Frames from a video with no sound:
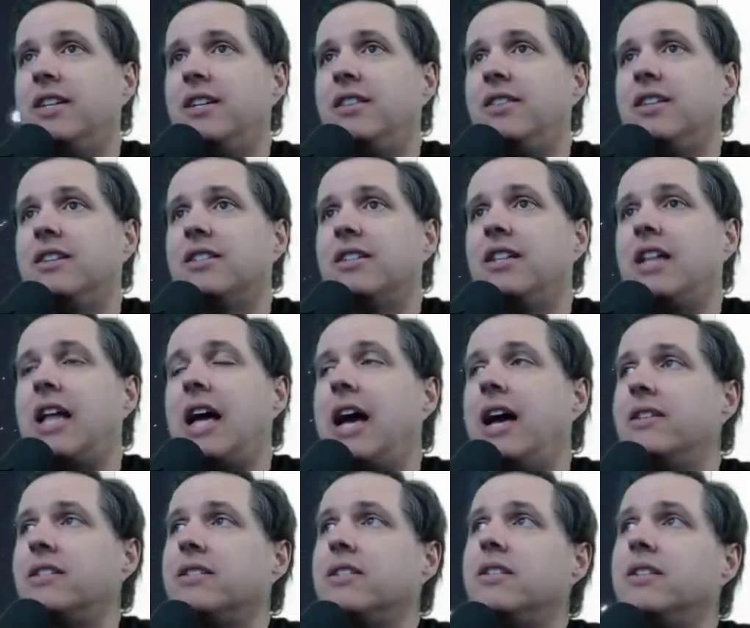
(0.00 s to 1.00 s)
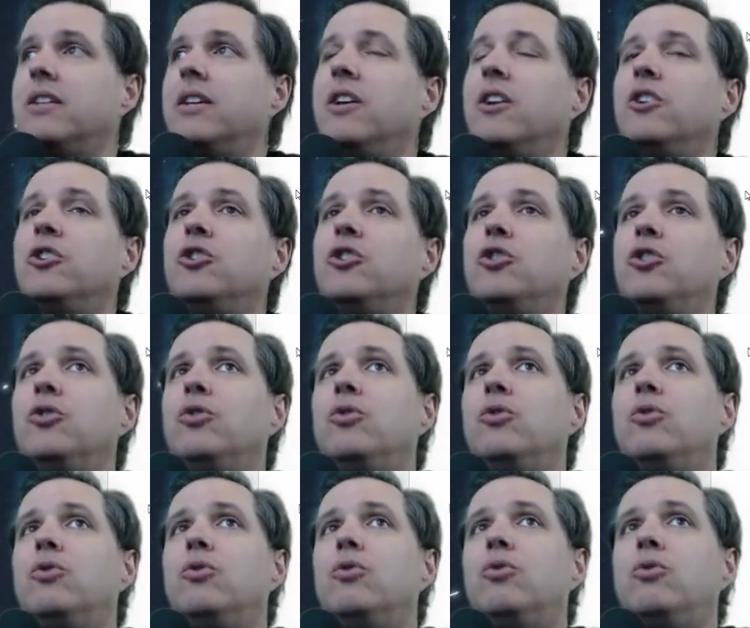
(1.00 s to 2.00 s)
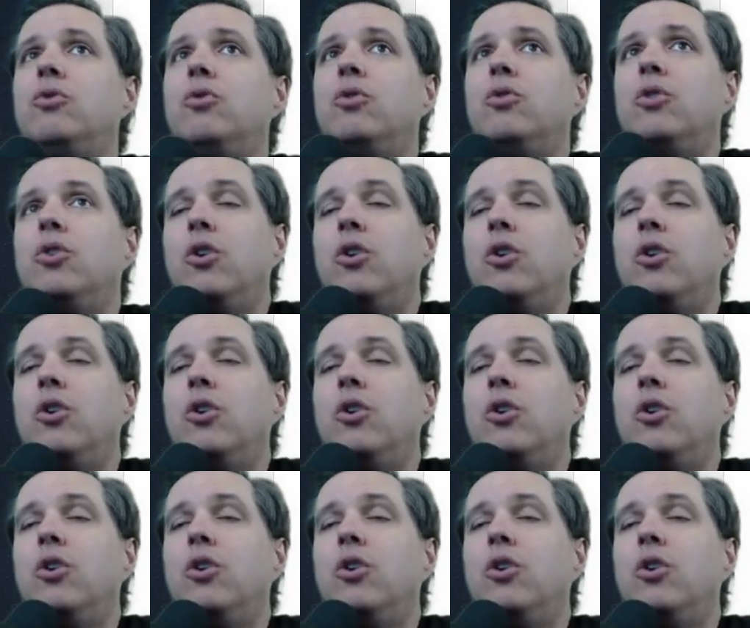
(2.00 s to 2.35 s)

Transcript: in this class to